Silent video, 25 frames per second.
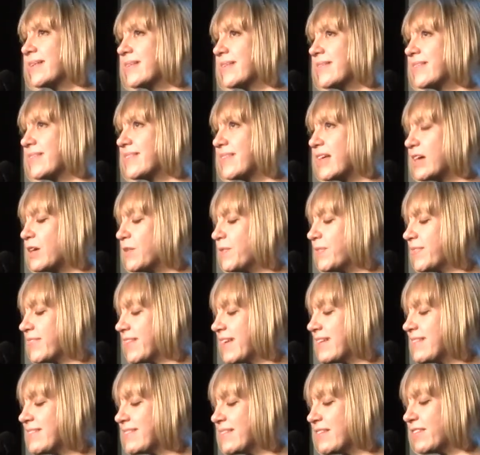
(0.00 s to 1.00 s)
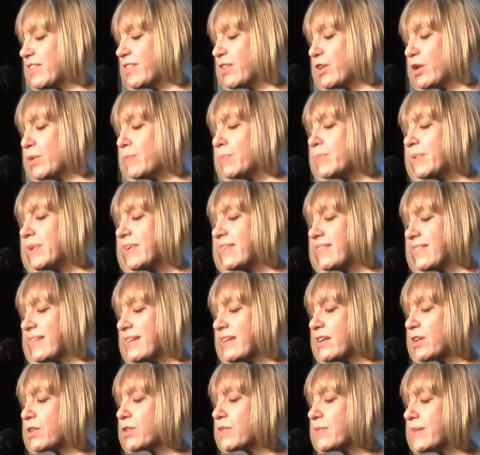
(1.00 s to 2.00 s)
Self censorship is an
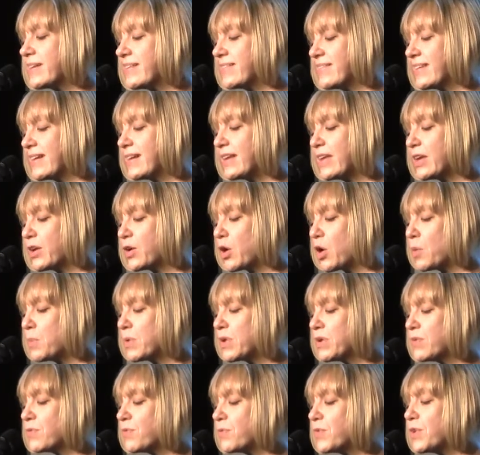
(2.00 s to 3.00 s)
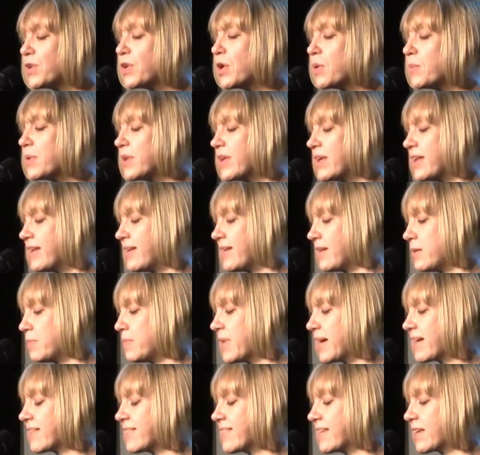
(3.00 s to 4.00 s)
increasingly common phenomenon in
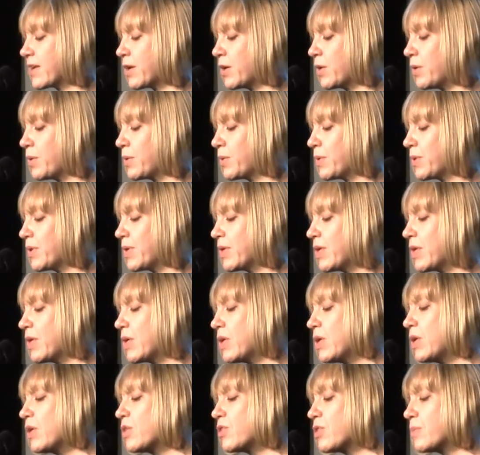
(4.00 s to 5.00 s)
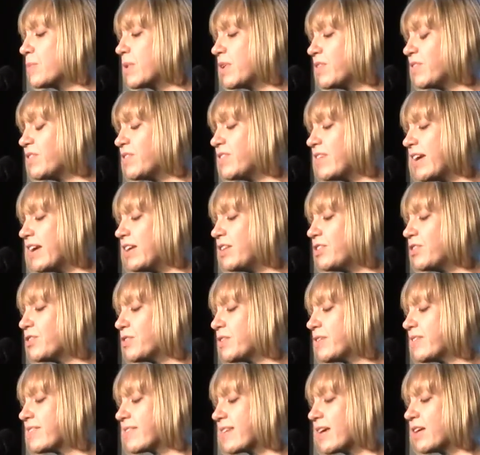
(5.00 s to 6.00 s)
Mexico, the most
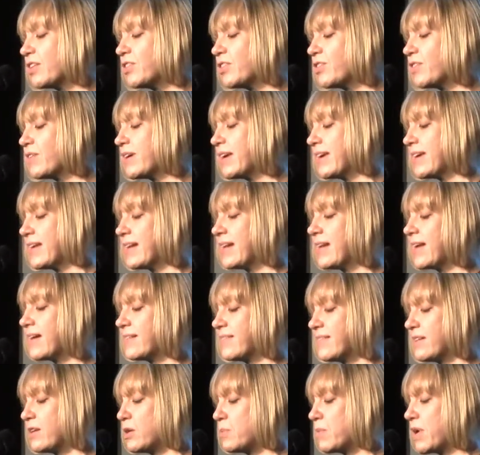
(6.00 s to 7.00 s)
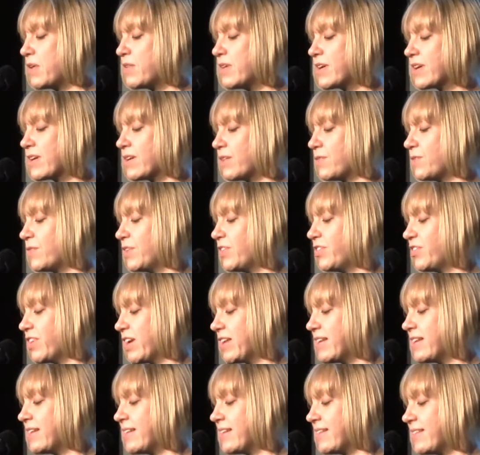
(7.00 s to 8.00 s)
dangerous country in Latin America for
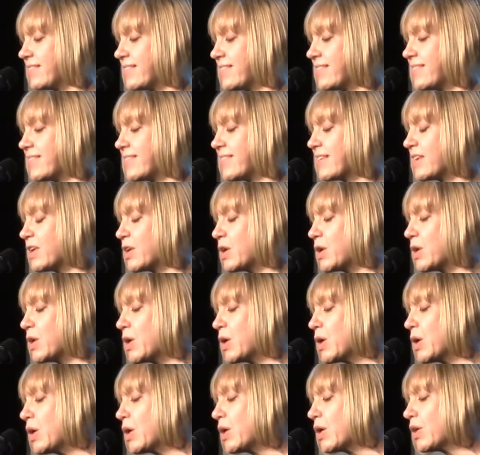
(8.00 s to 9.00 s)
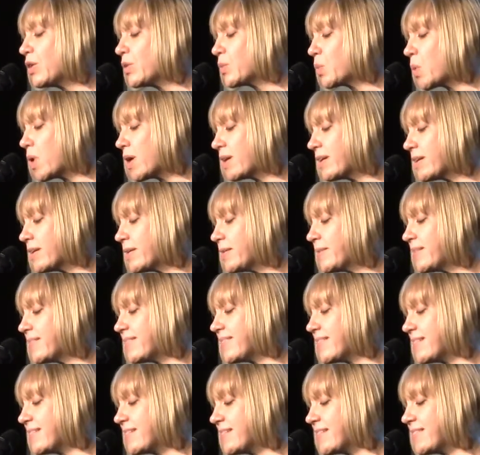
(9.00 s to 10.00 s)
journalists, and one whose
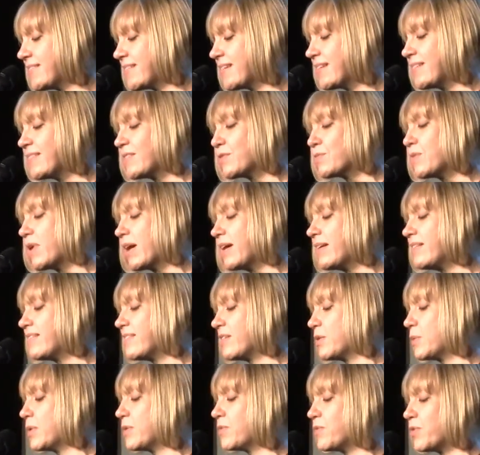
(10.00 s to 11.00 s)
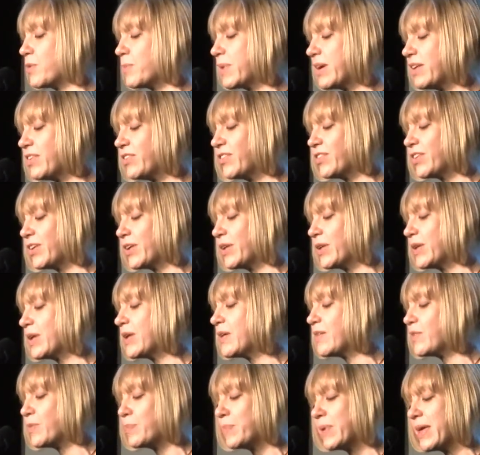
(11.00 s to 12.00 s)
citizens' right to information
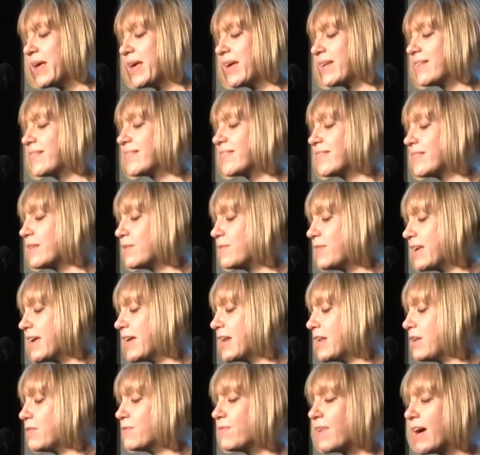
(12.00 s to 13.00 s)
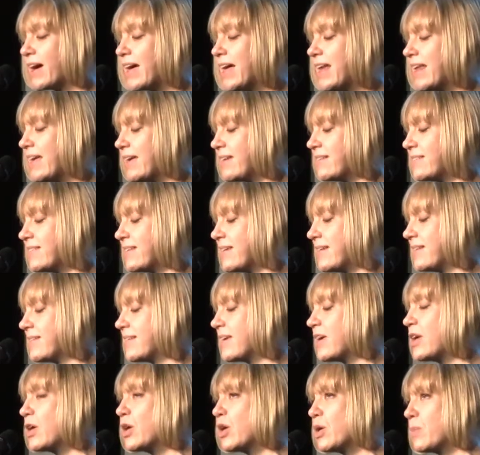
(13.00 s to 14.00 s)
is being severely violated
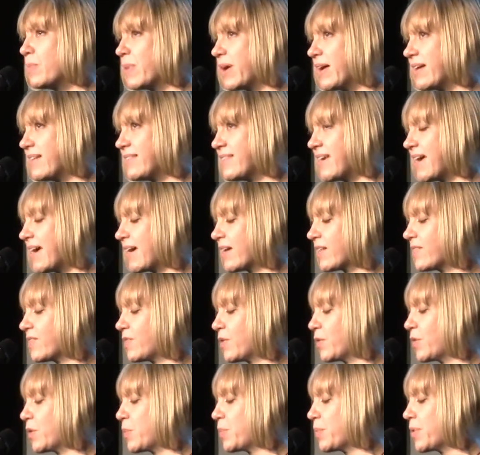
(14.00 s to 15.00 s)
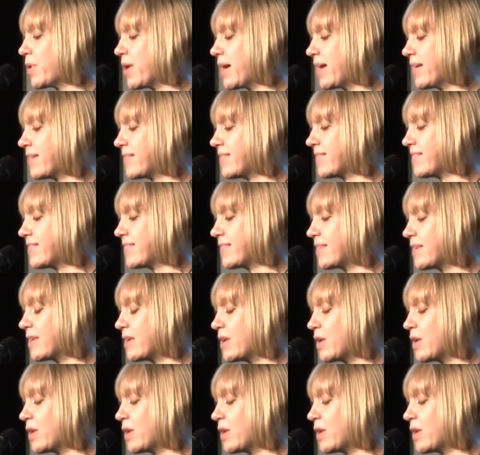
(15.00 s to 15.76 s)
by attacks on the press